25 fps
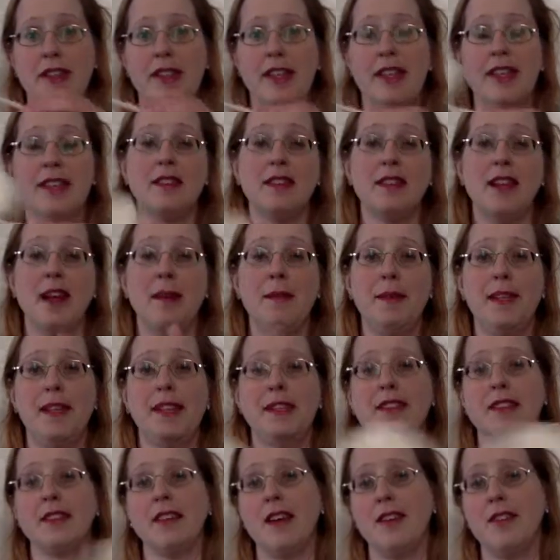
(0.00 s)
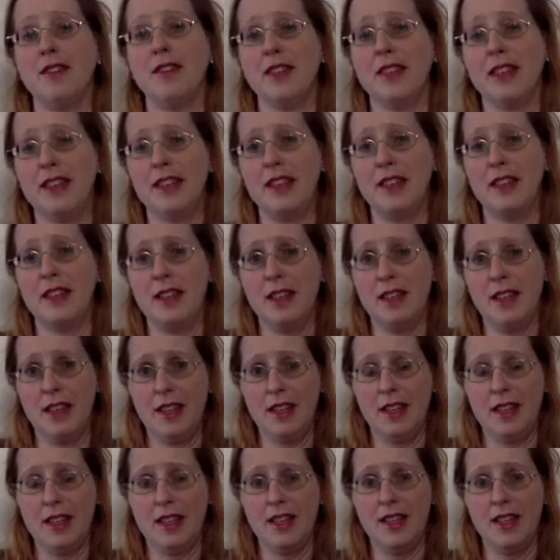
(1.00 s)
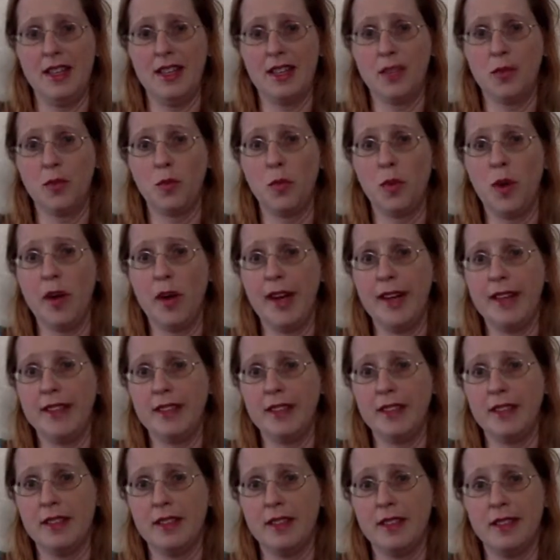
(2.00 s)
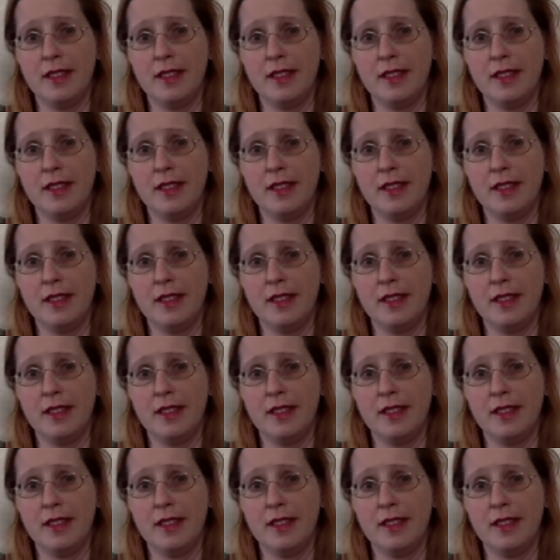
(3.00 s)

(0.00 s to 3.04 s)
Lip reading: It's lovely. It's white.